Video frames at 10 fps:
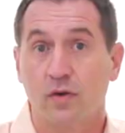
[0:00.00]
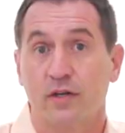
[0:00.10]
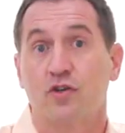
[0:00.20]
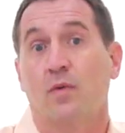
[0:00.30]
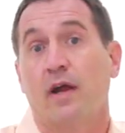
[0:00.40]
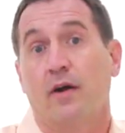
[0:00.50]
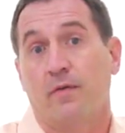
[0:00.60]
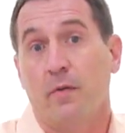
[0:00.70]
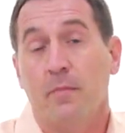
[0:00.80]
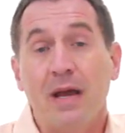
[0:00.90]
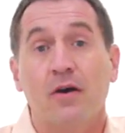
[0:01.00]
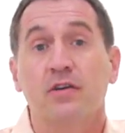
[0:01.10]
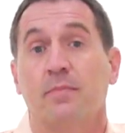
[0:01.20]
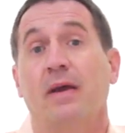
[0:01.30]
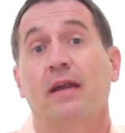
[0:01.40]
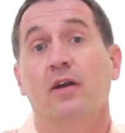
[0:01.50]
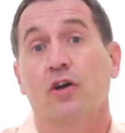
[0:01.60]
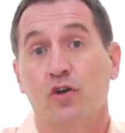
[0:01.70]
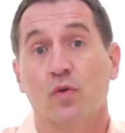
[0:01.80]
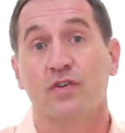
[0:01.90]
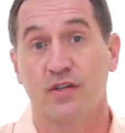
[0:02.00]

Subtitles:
You'll get to write off an amount depending on your